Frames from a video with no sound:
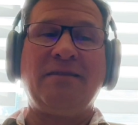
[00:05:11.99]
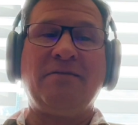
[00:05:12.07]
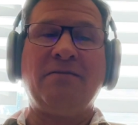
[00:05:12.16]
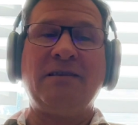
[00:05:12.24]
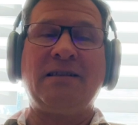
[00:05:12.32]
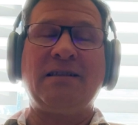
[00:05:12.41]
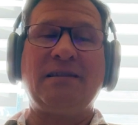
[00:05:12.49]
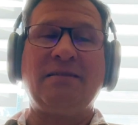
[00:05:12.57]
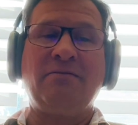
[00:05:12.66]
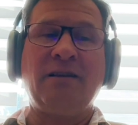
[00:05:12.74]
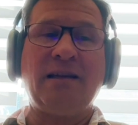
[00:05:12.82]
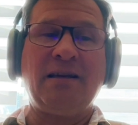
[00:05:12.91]
which is
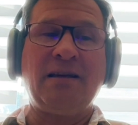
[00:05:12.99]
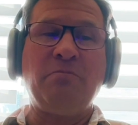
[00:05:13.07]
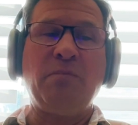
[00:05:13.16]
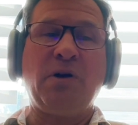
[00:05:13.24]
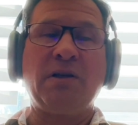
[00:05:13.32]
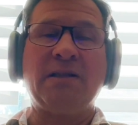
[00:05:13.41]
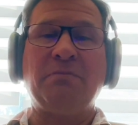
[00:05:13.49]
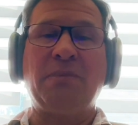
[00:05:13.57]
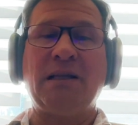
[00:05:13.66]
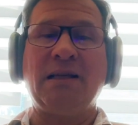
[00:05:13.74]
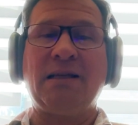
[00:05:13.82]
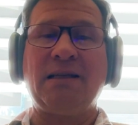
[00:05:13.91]
really an
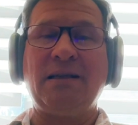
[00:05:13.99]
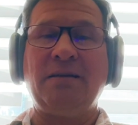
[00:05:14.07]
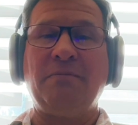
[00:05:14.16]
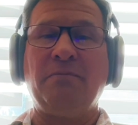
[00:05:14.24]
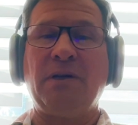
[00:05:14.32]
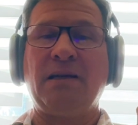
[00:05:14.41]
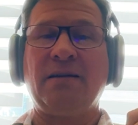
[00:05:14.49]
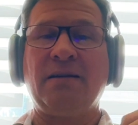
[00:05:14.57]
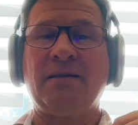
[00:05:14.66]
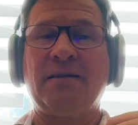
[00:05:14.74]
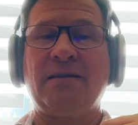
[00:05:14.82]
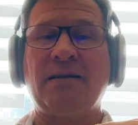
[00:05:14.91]
impossibility
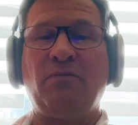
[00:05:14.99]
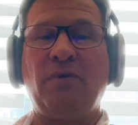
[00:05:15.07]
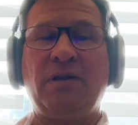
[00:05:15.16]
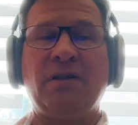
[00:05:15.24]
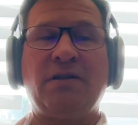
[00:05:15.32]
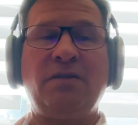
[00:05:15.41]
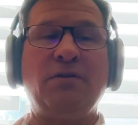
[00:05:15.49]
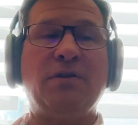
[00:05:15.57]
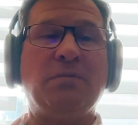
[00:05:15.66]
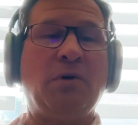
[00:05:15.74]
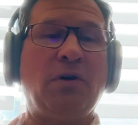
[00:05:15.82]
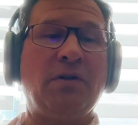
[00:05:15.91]
because we just use
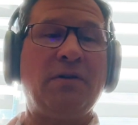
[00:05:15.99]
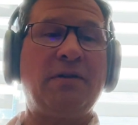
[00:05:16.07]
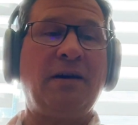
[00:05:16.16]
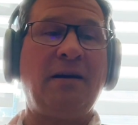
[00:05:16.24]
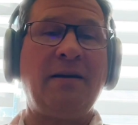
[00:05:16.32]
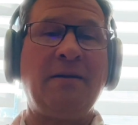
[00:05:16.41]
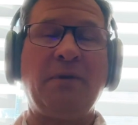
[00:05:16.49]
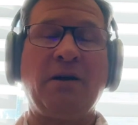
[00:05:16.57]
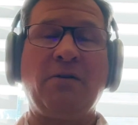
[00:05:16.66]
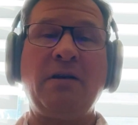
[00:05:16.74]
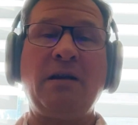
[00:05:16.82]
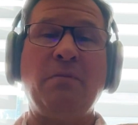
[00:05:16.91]
them all the time.
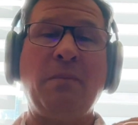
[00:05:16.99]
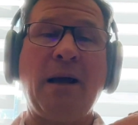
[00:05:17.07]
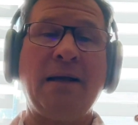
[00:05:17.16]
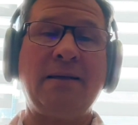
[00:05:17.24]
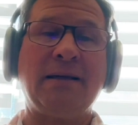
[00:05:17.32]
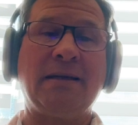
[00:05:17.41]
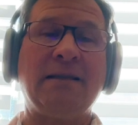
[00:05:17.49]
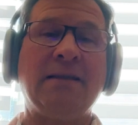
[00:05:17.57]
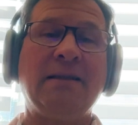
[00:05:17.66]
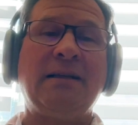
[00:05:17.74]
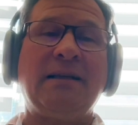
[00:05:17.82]
They're idiomatic,